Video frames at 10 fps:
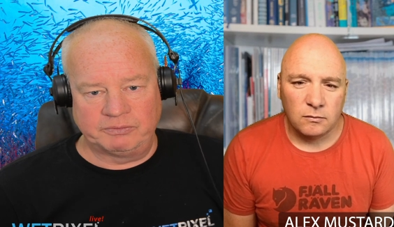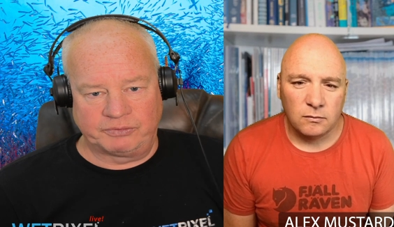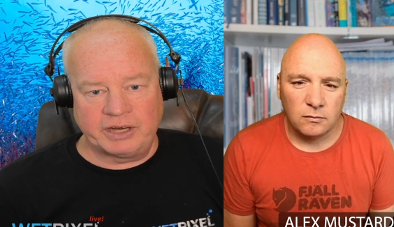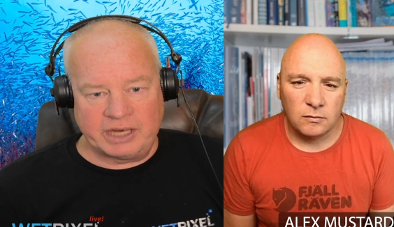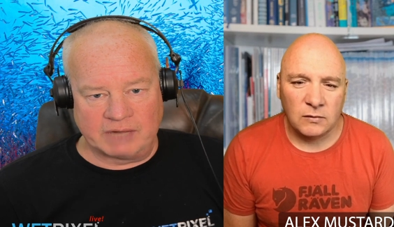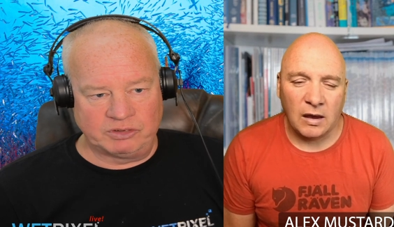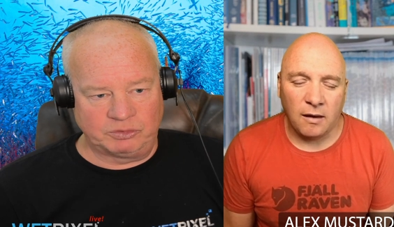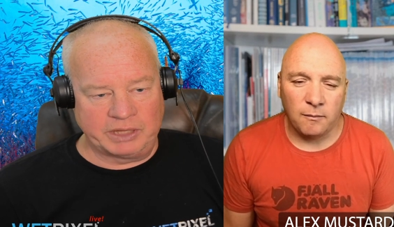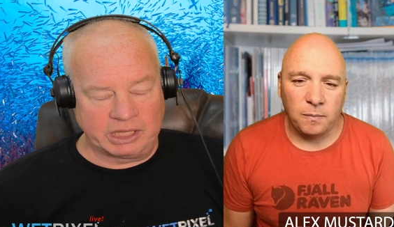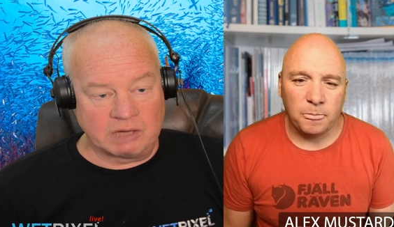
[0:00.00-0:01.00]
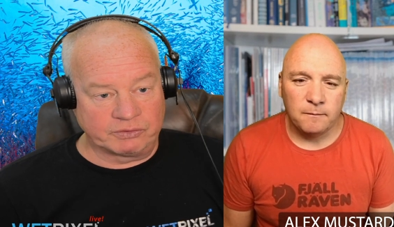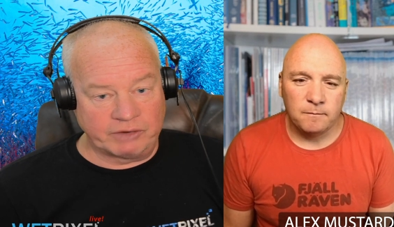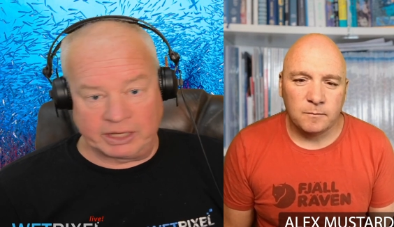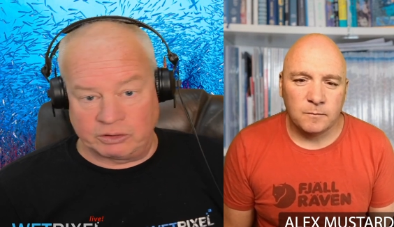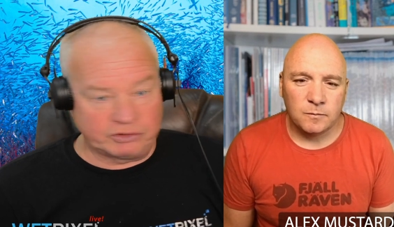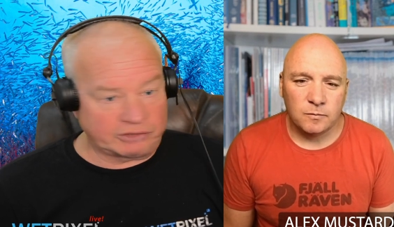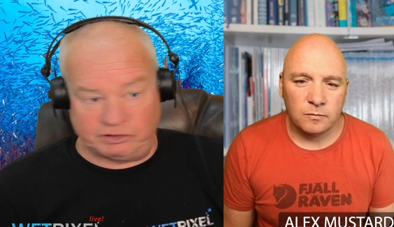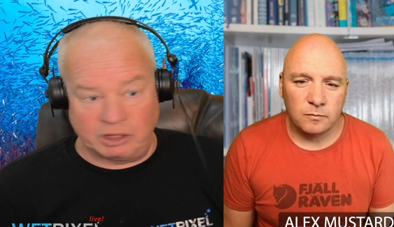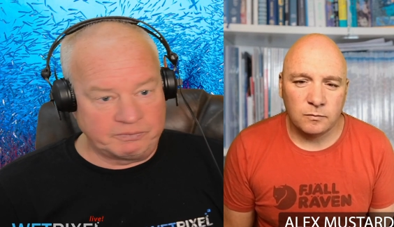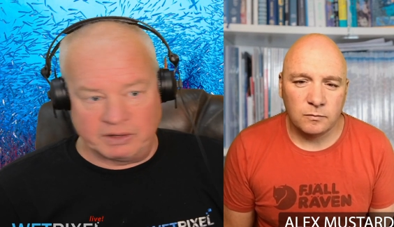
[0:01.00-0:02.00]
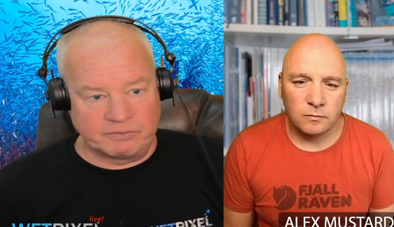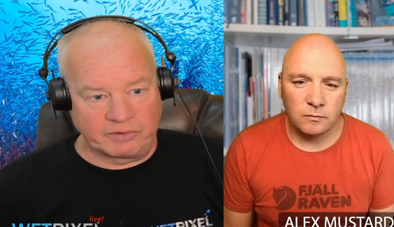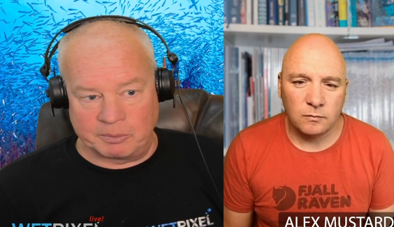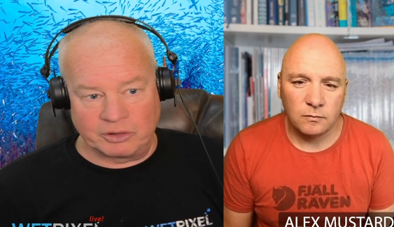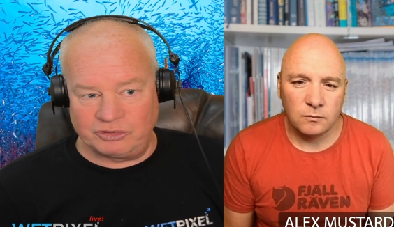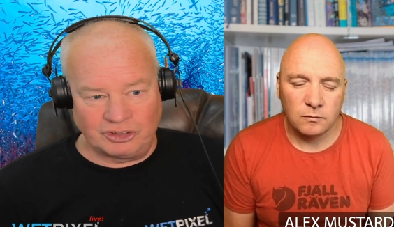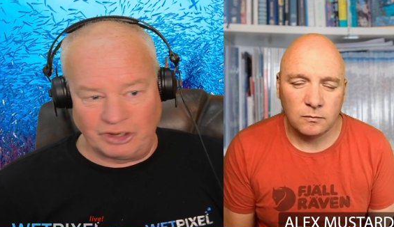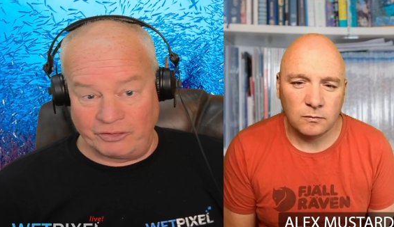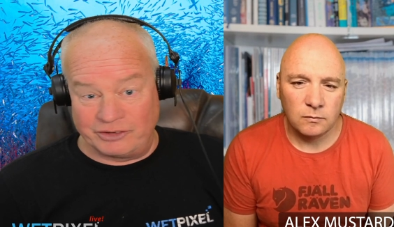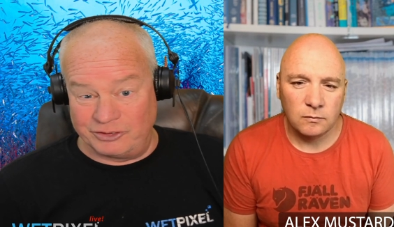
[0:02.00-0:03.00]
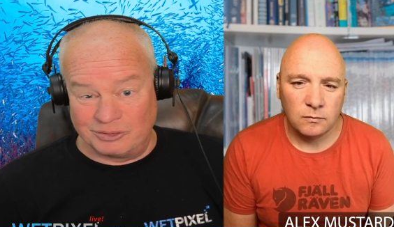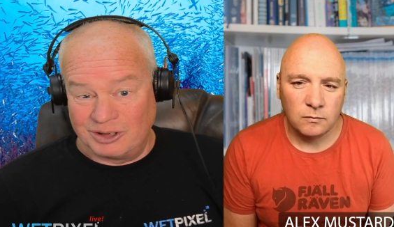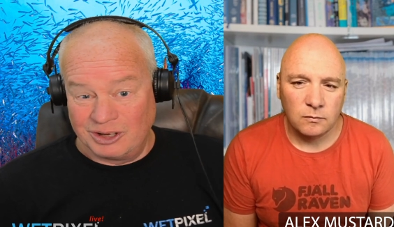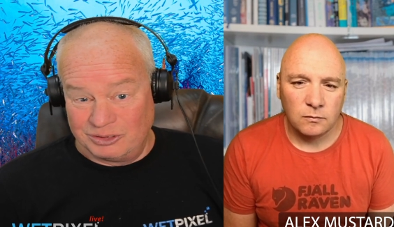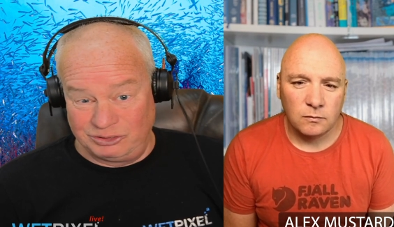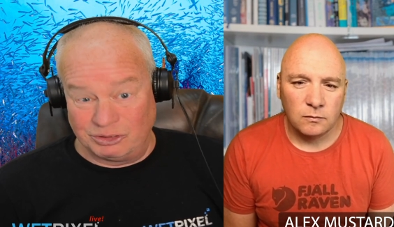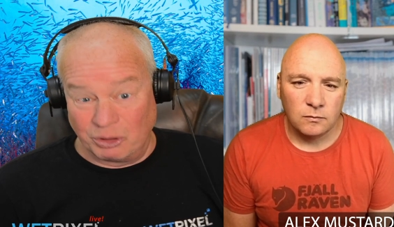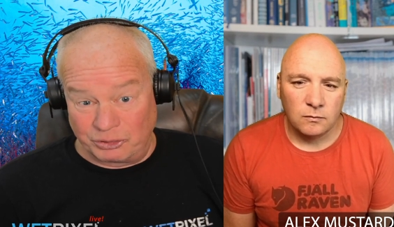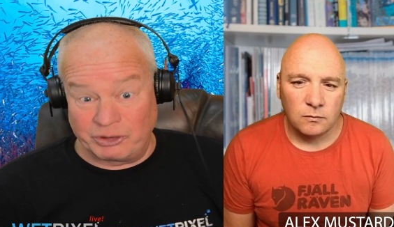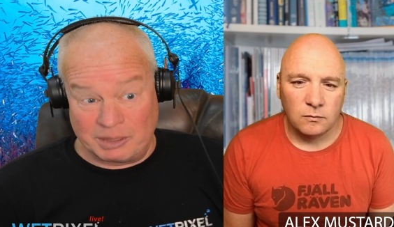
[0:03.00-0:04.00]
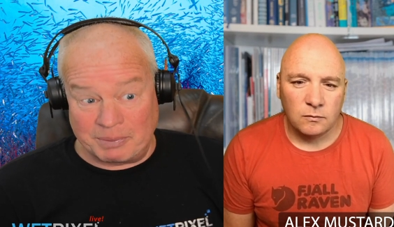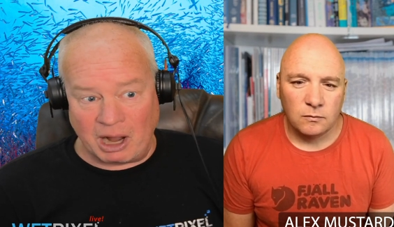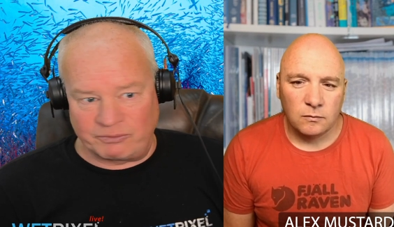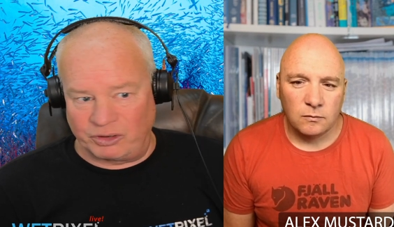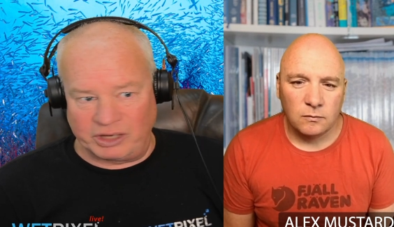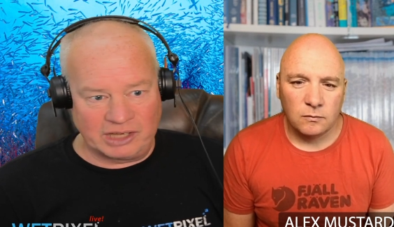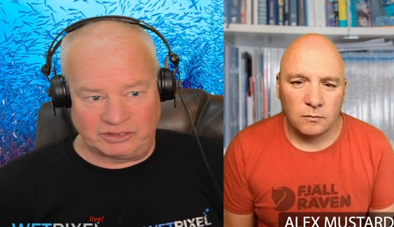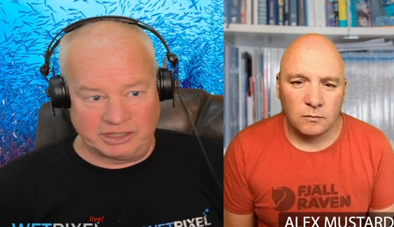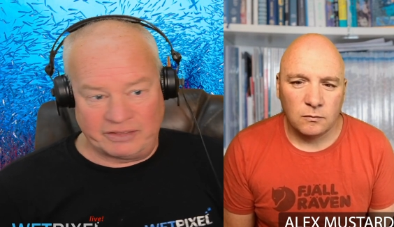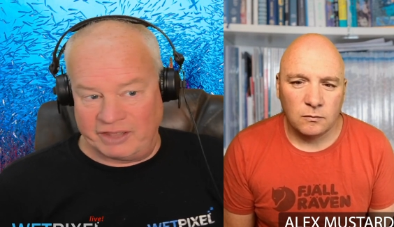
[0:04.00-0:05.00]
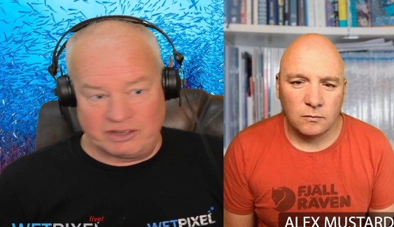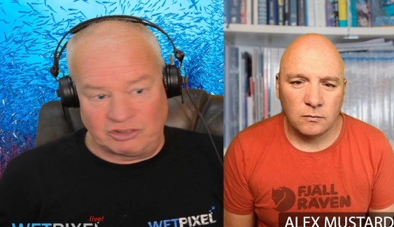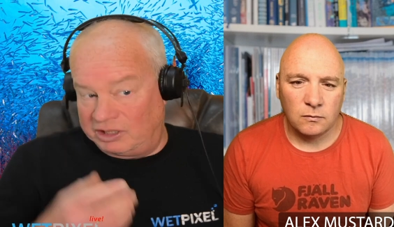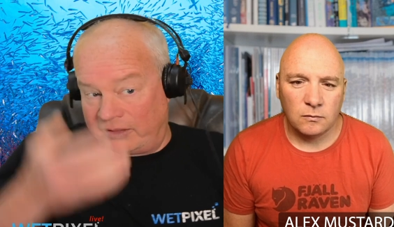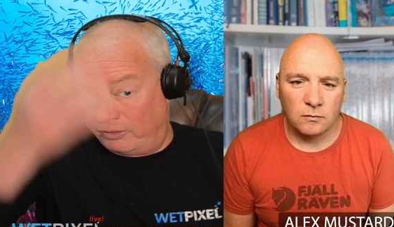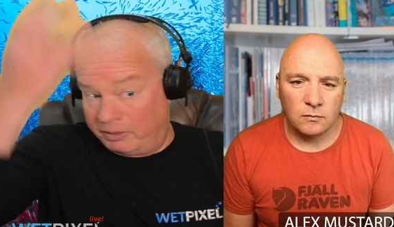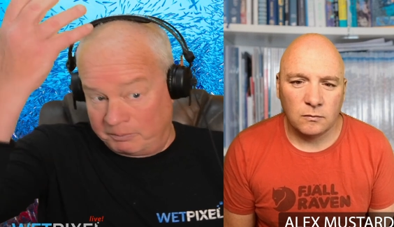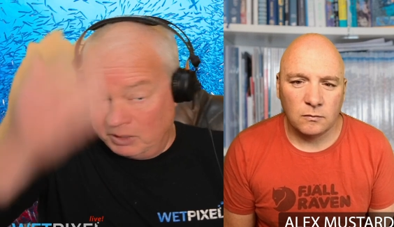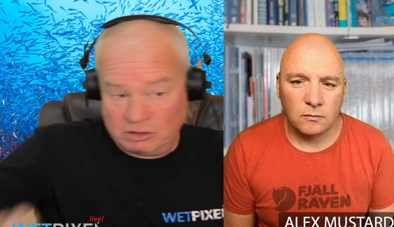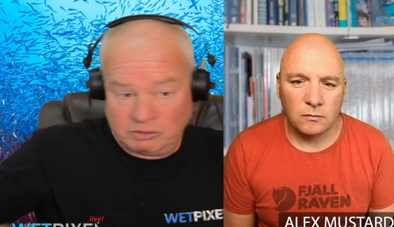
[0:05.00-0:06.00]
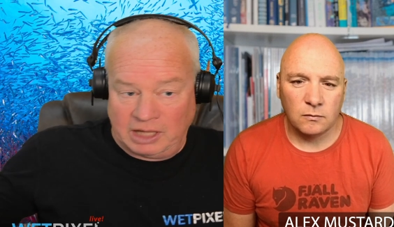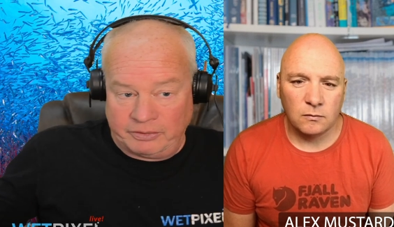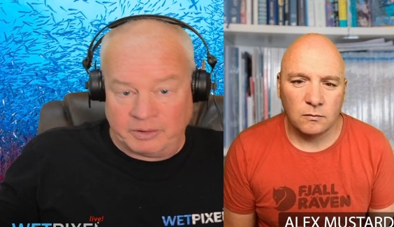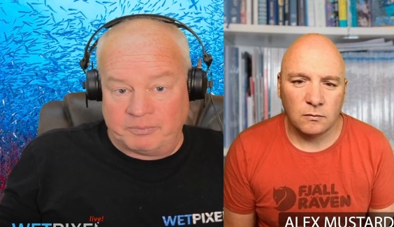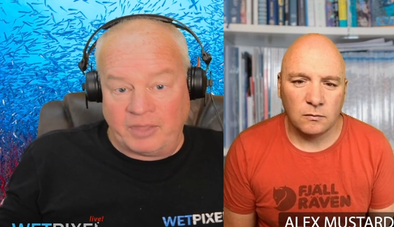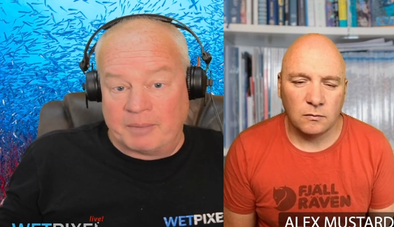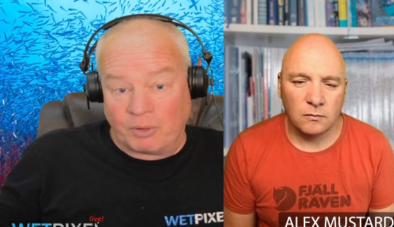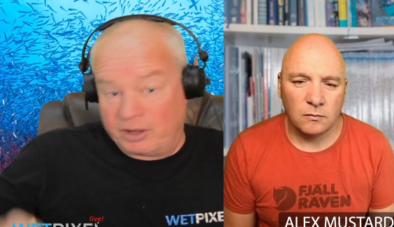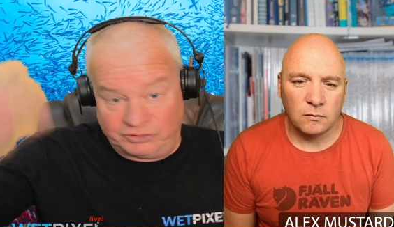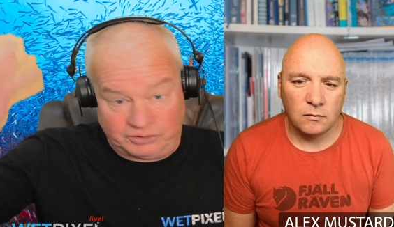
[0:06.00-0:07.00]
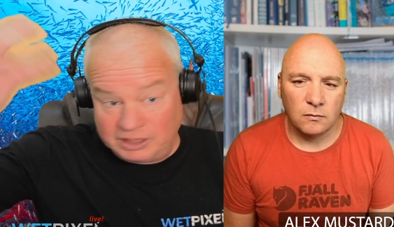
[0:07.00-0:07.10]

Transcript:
Speaker 1: I mean, yeah. Freedivers, when they go for records, actually don't fin very much. You know, they do two or three powerful kicks, and then they just let the let the, their